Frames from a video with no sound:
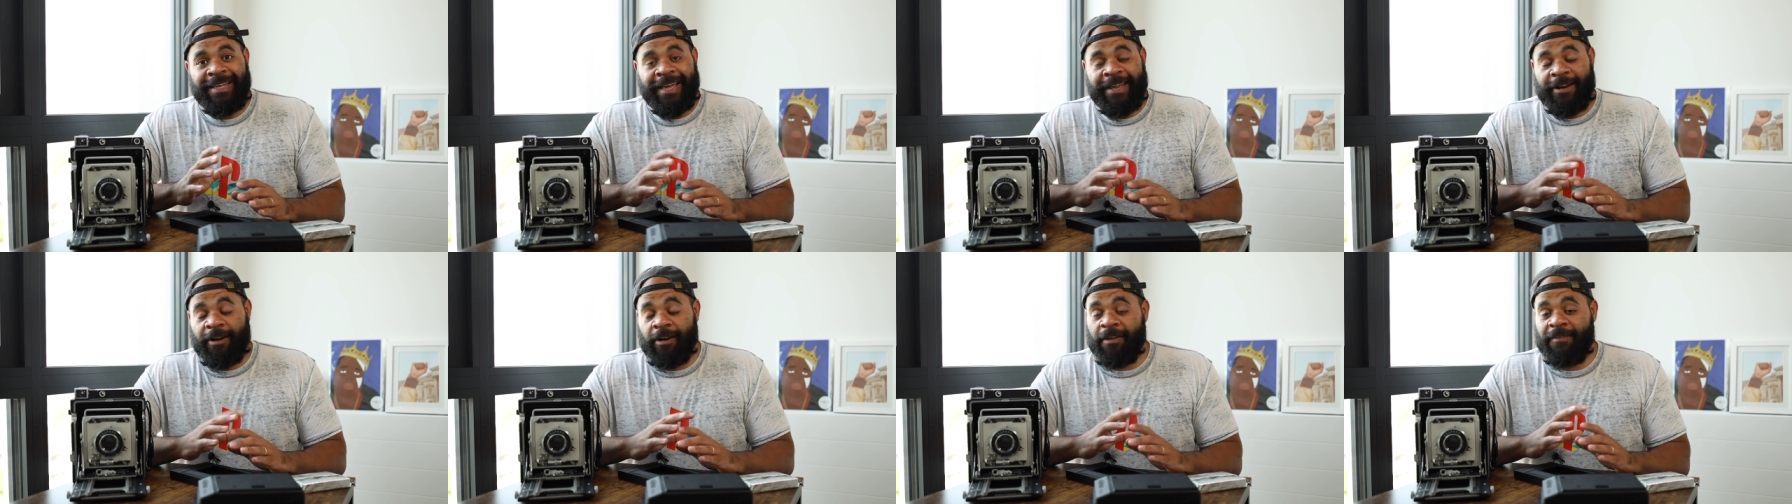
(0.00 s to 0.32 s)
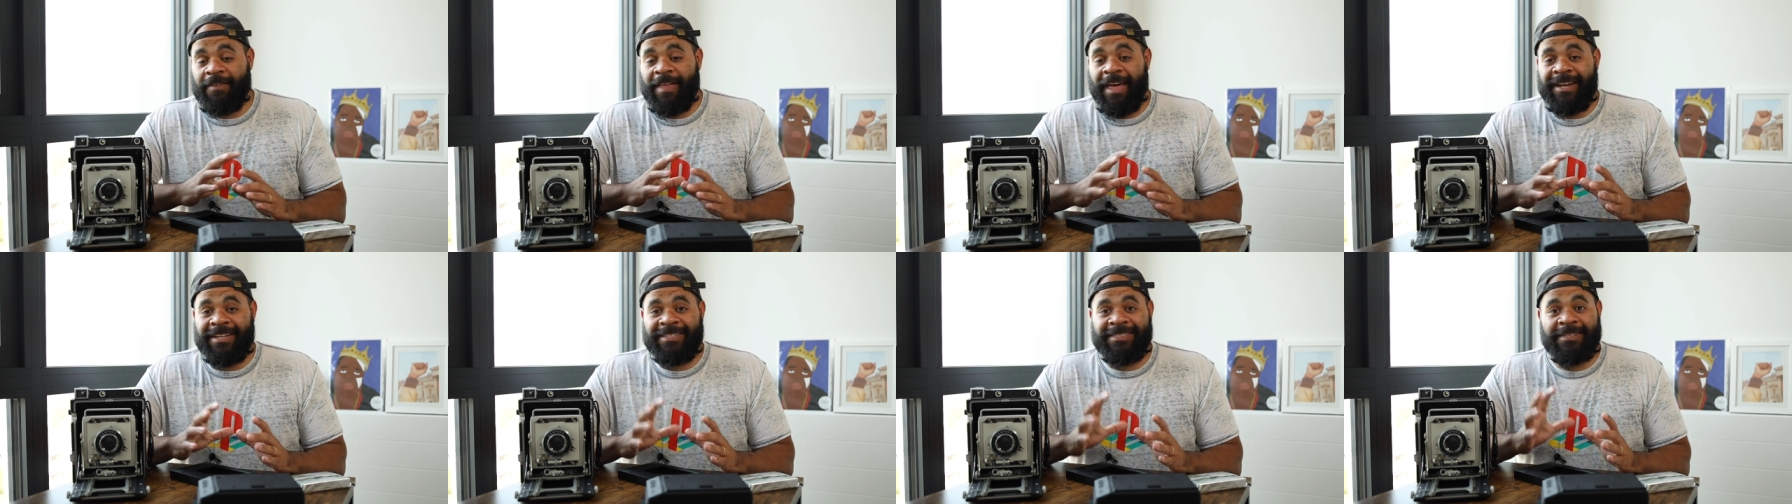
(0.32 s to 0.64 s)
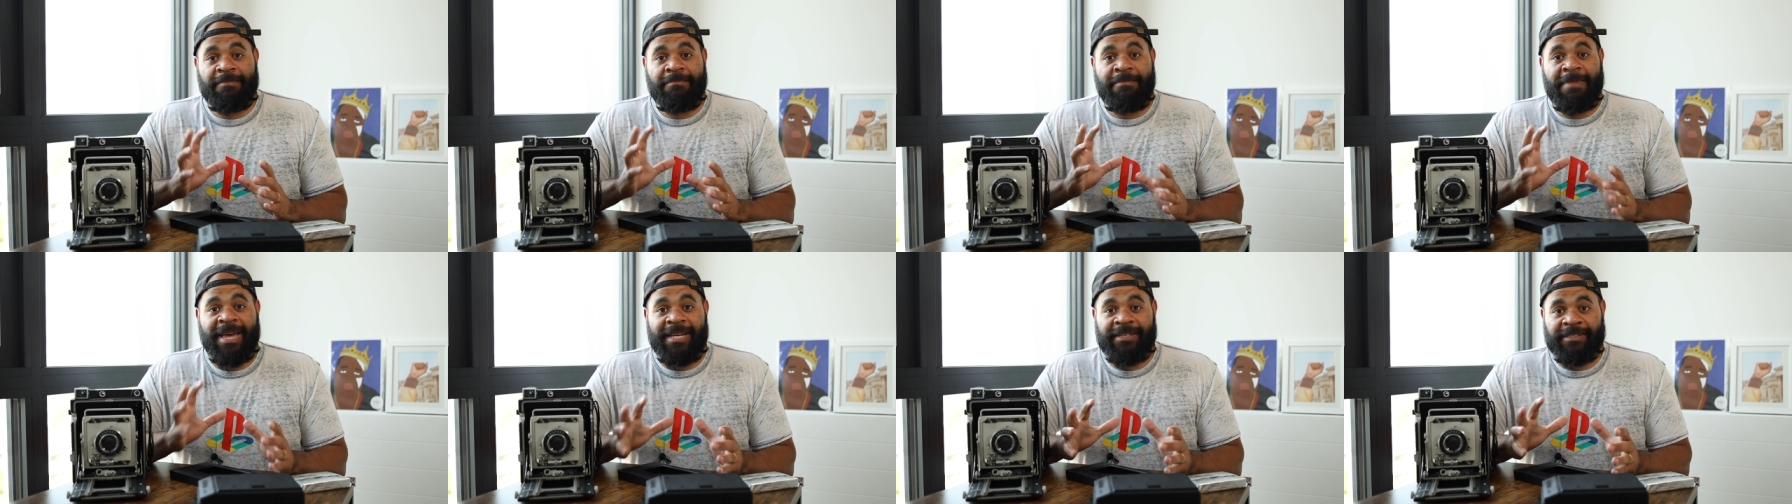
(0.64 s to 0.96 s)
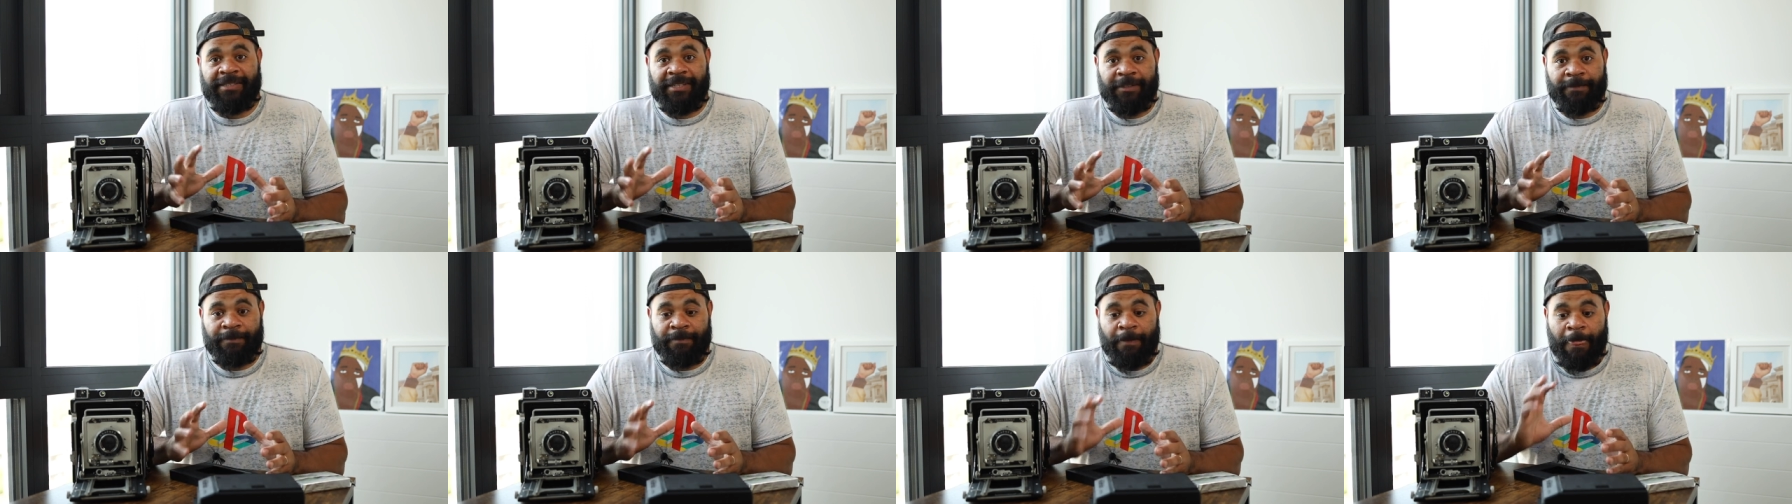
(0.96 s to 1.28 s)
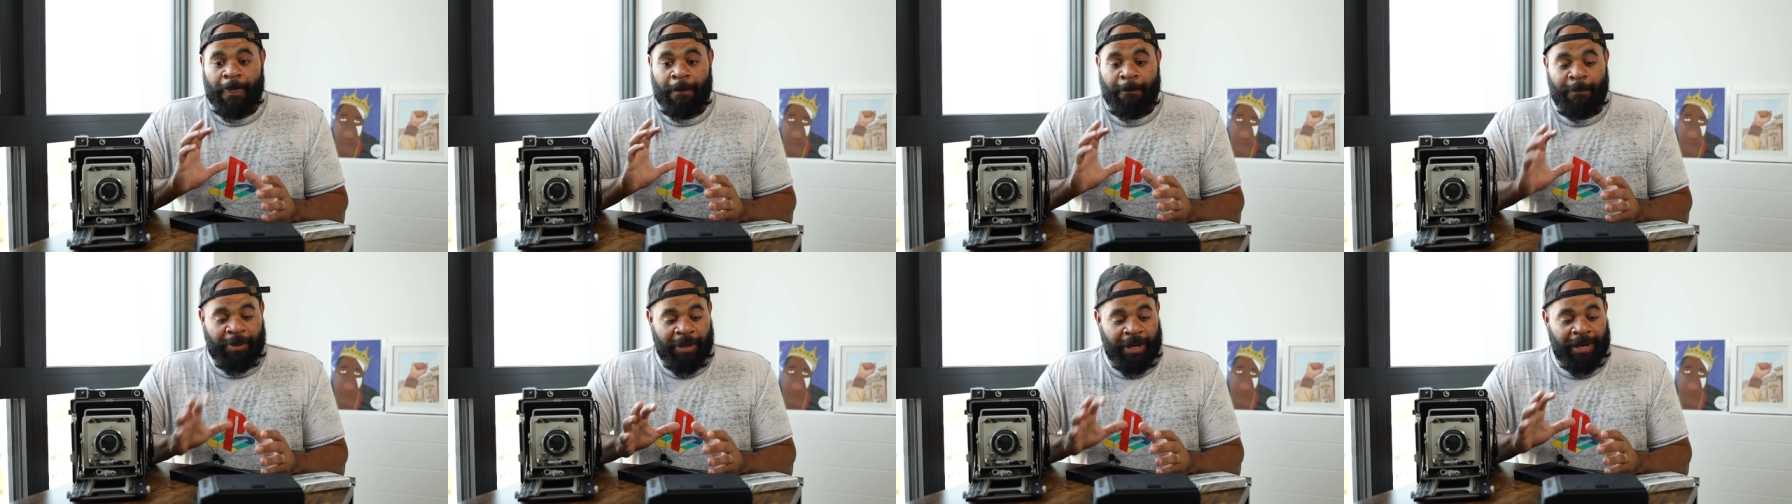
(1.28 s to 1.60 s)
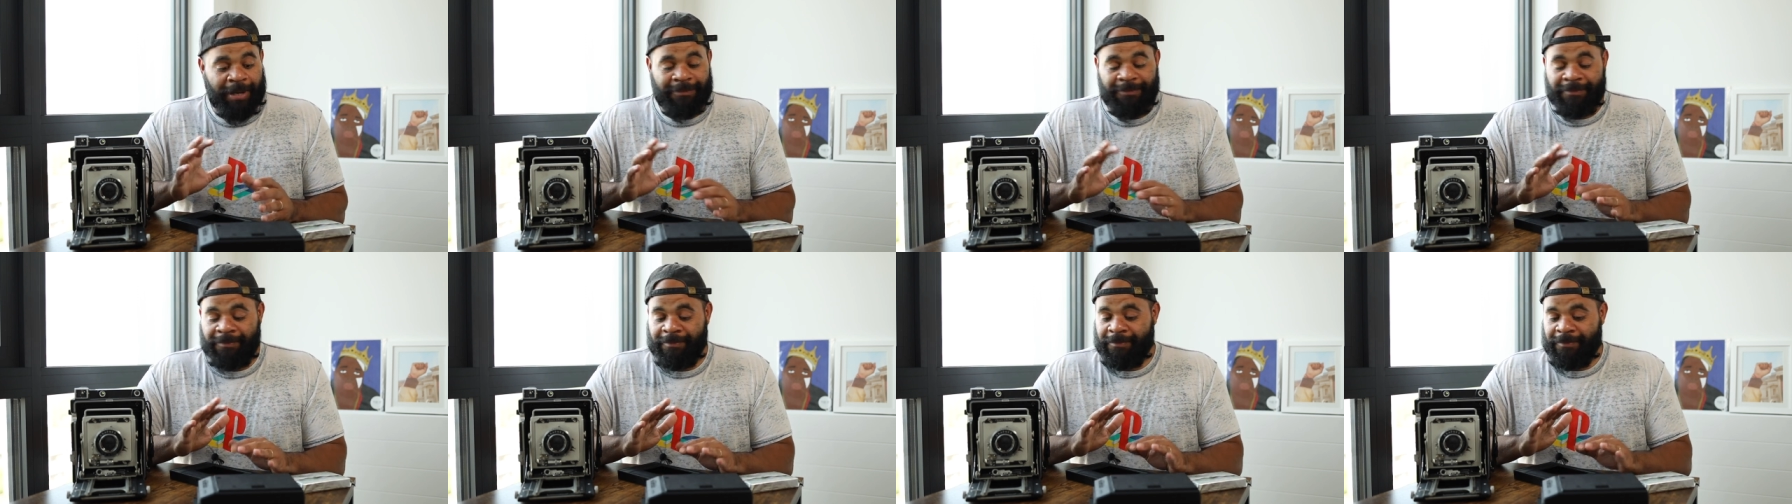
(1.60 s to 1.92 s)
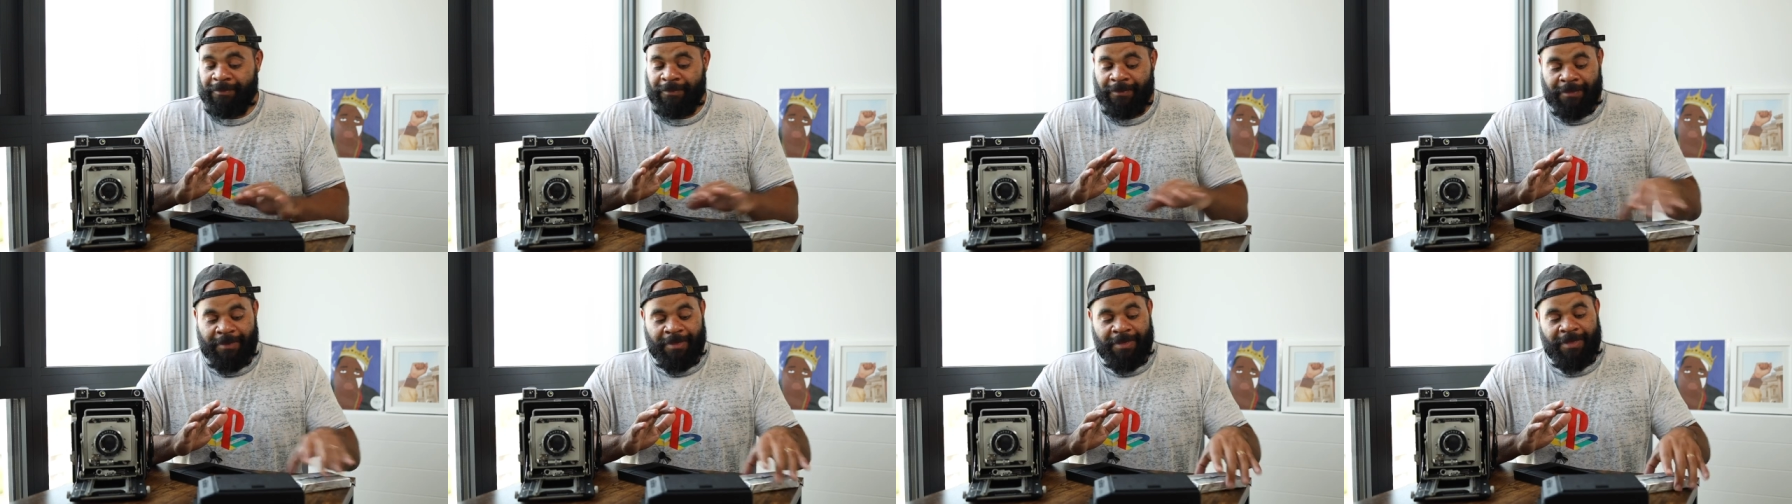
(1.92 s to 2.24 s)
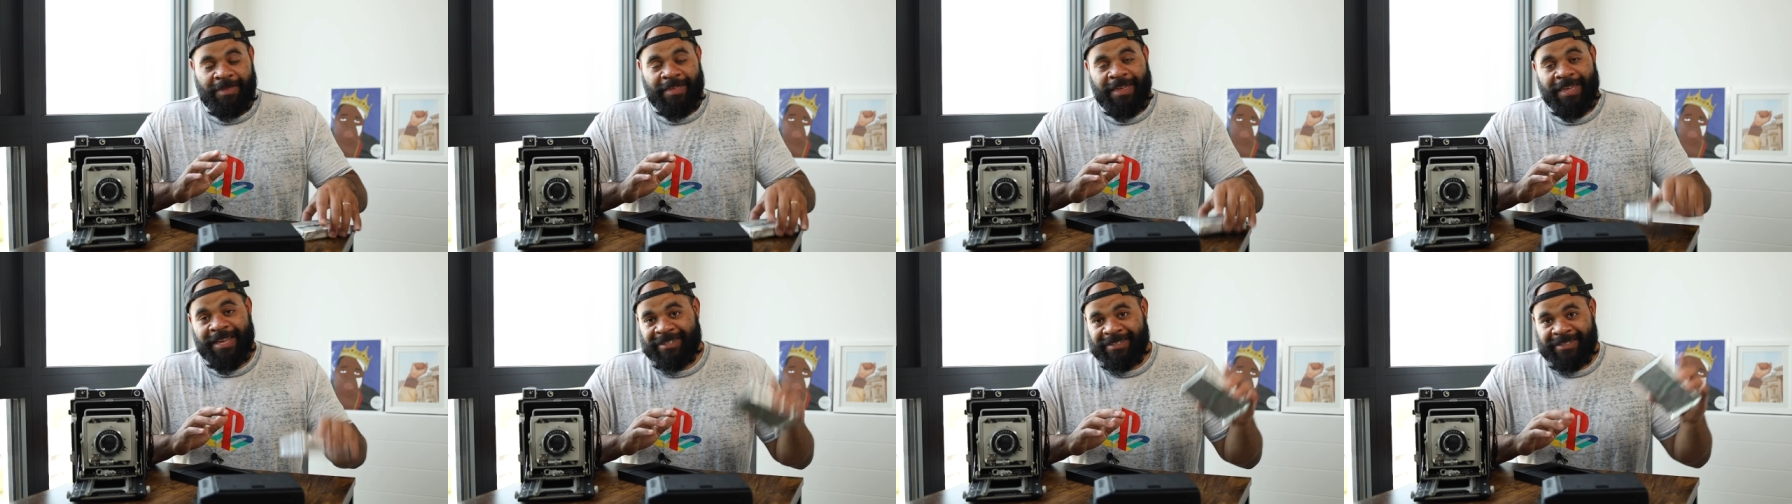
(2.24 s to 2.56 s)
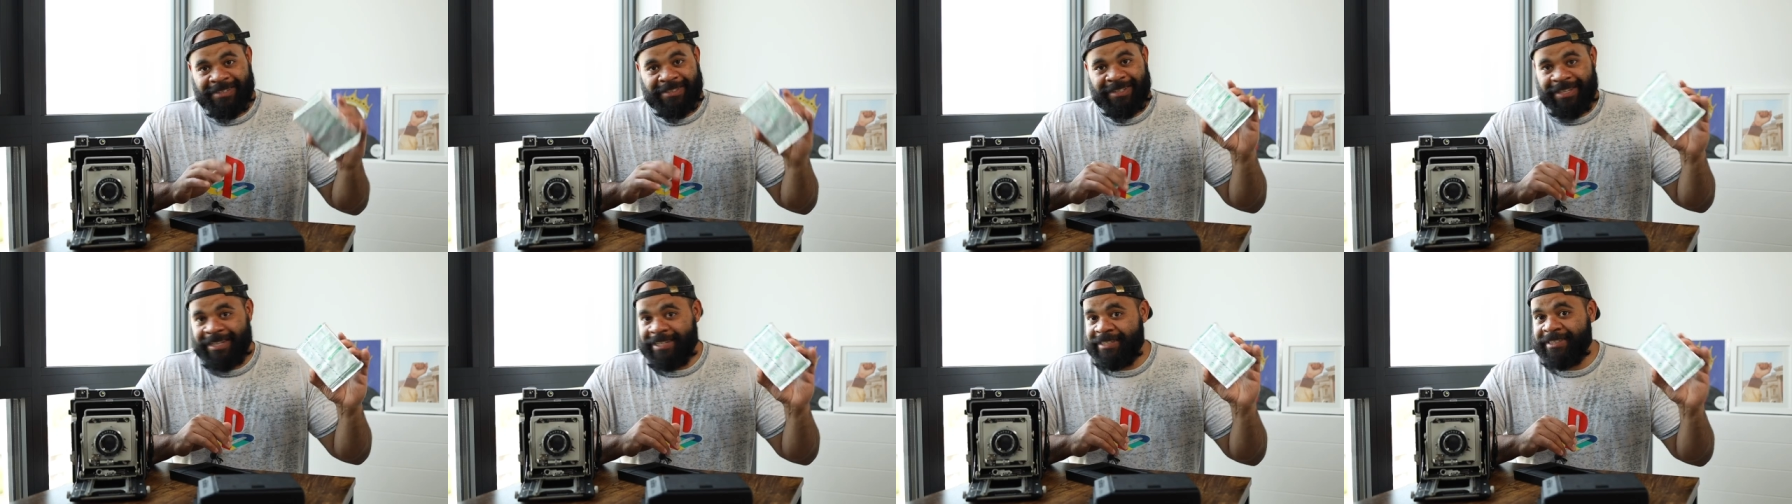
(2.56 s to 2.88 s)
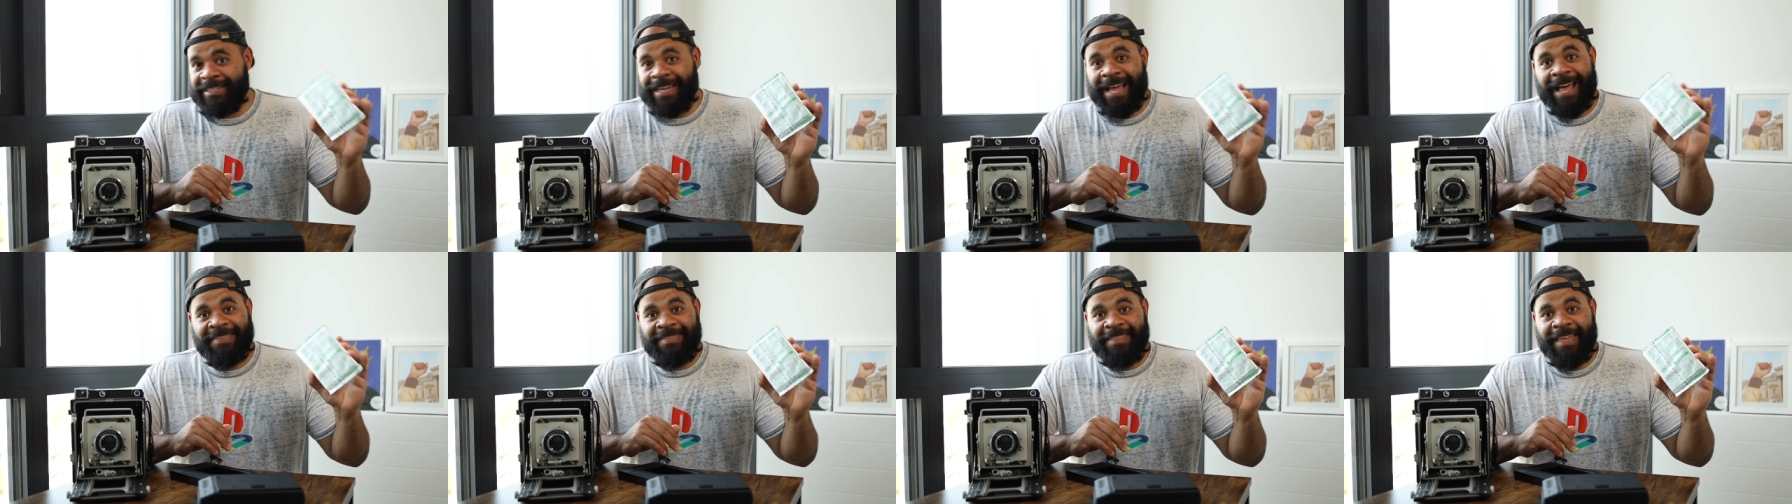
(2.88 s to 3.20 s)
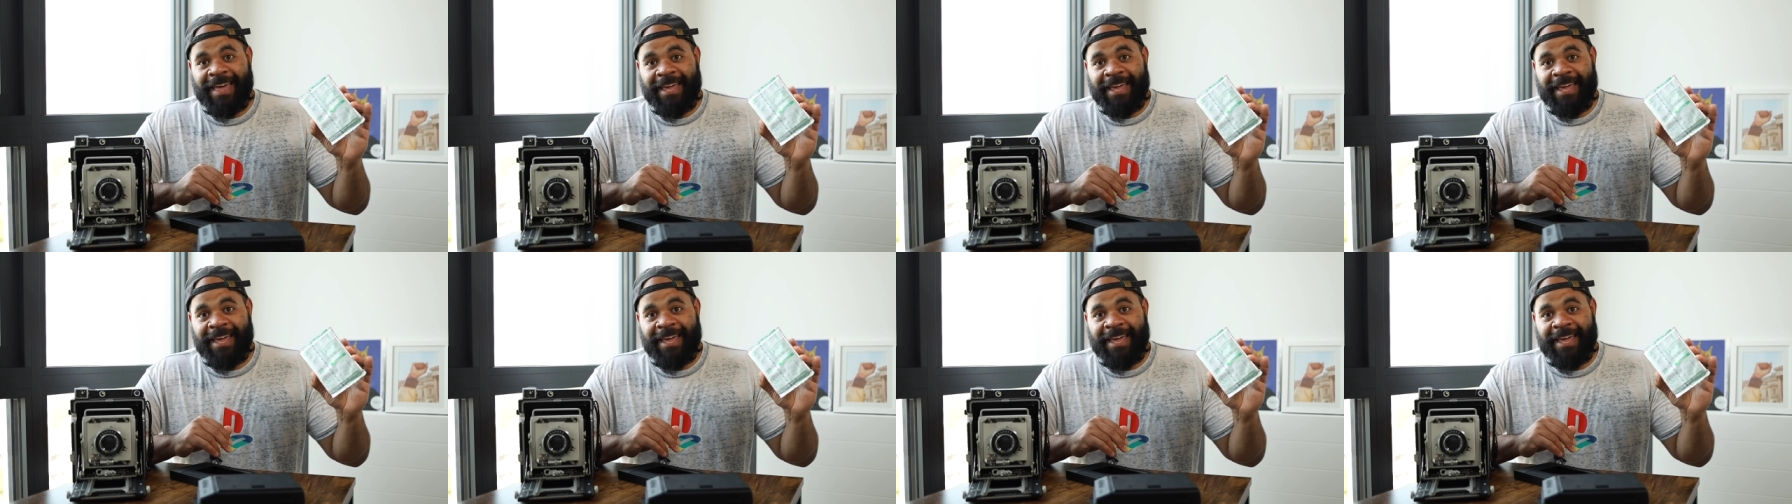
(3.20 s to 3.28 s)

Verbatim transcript: And all of that is amazing. But this is not